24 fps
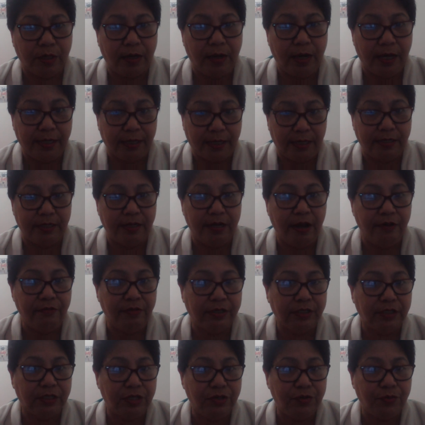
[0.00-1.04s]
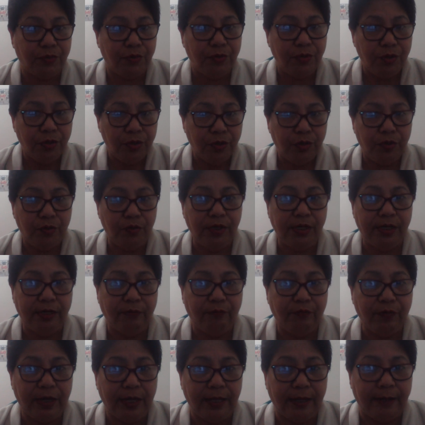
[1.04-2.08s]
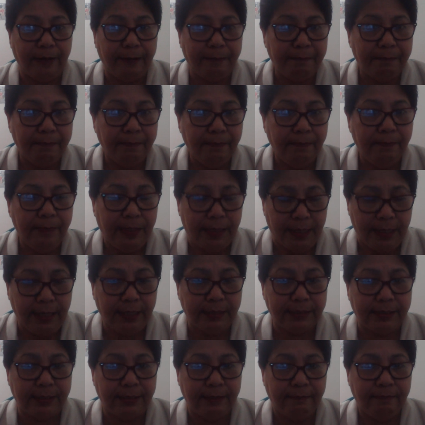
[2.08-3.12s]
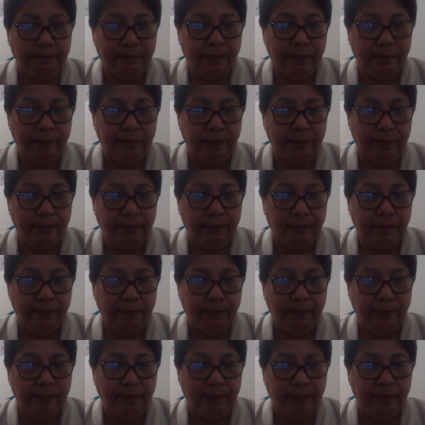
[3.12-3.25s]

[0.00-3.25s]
I can guarantee you, you're going to fail. Yes.